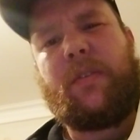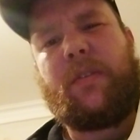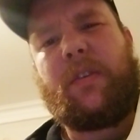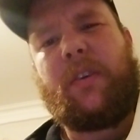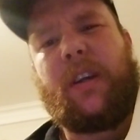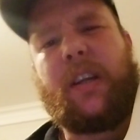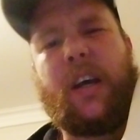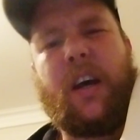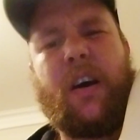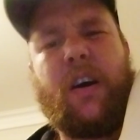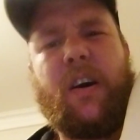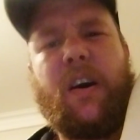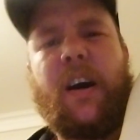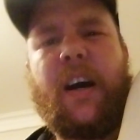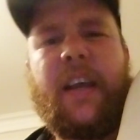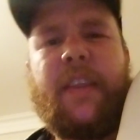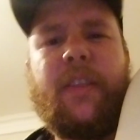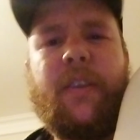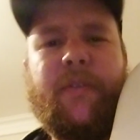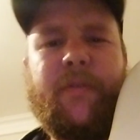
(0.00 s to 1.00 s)
kind of
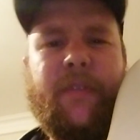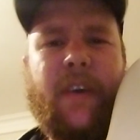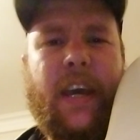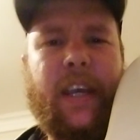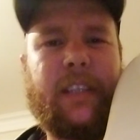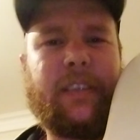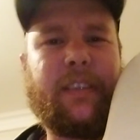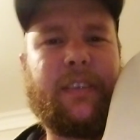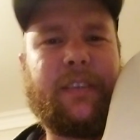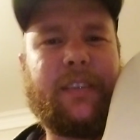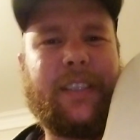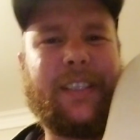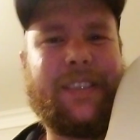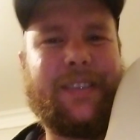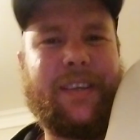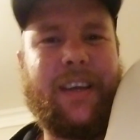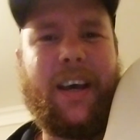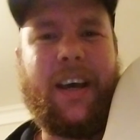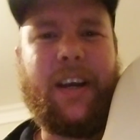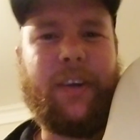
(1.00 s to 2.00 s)
hide the fact that the
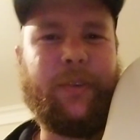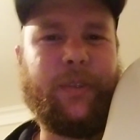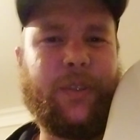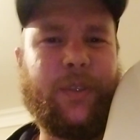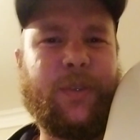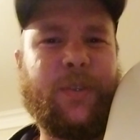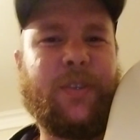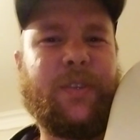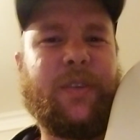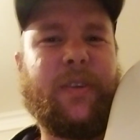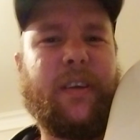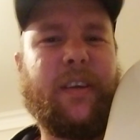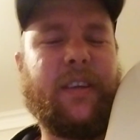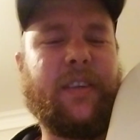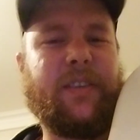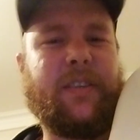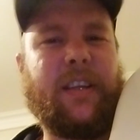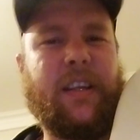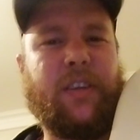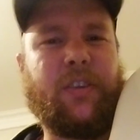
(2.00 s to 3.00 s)
guitar is
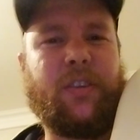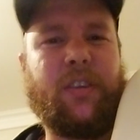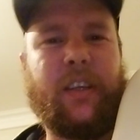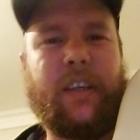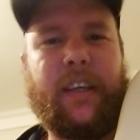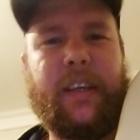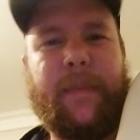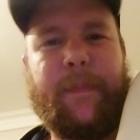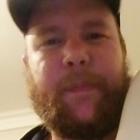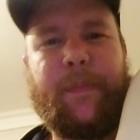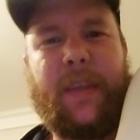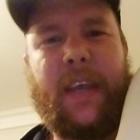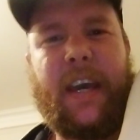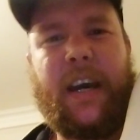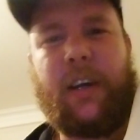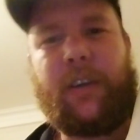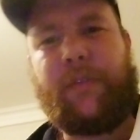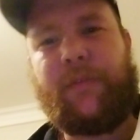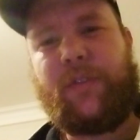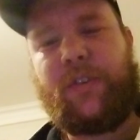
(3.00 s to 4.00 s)
essentially
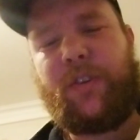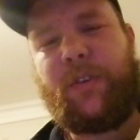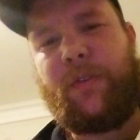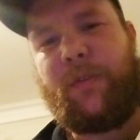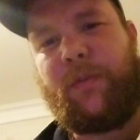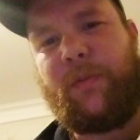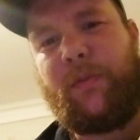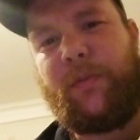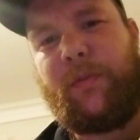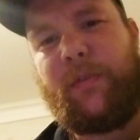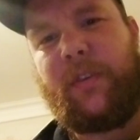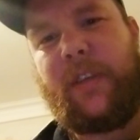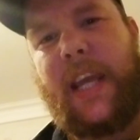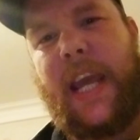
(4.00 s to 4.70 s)
out of tune